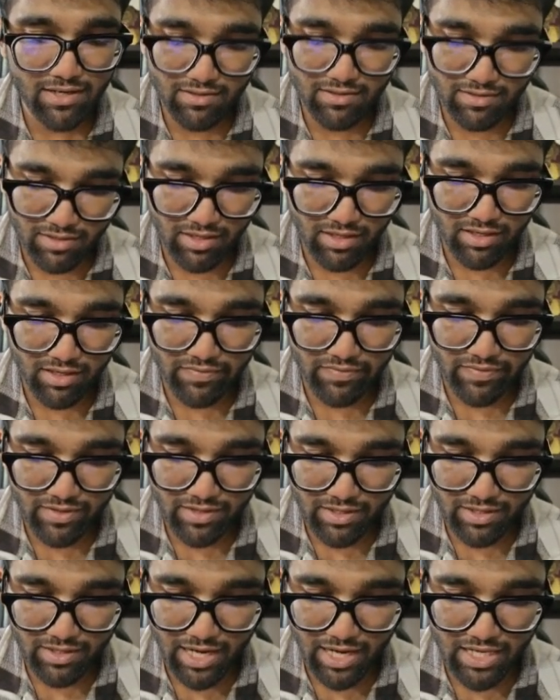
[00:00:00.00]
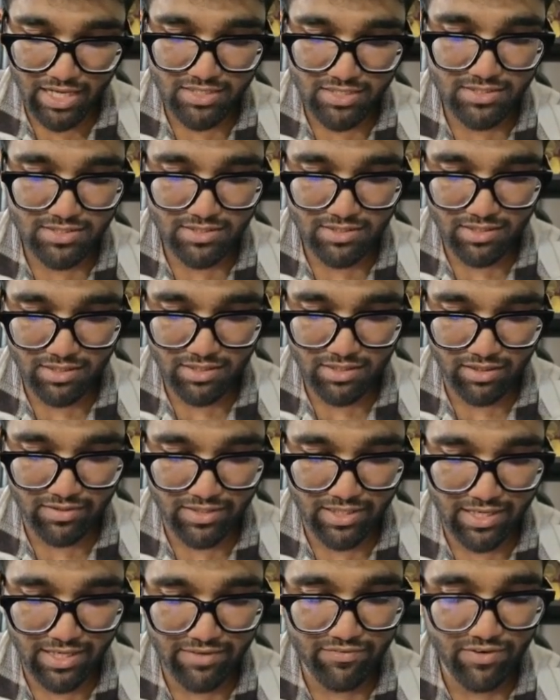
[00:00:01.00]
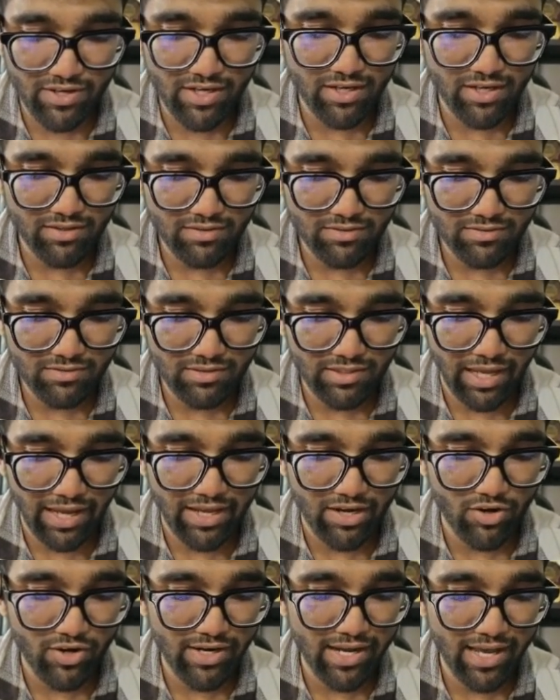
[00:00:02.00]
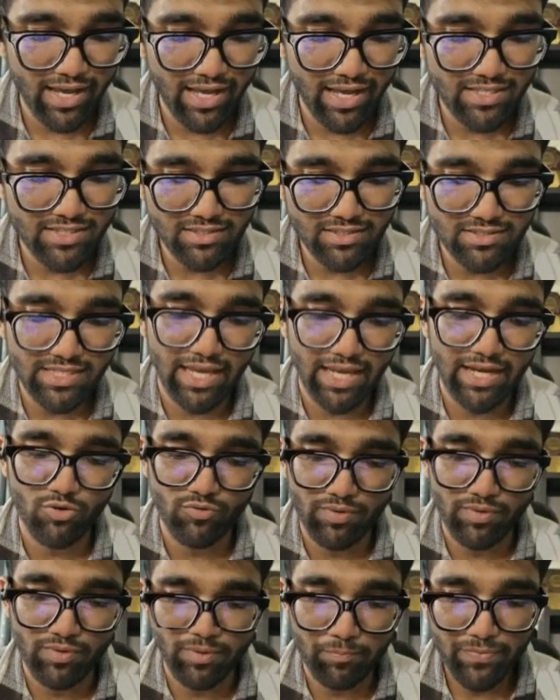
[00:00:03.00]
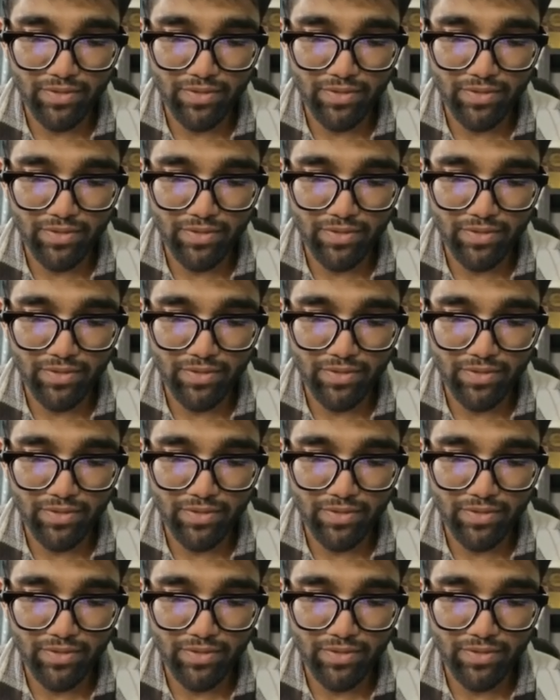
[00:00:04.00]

the lungs, the liver, thyroid, and synovium.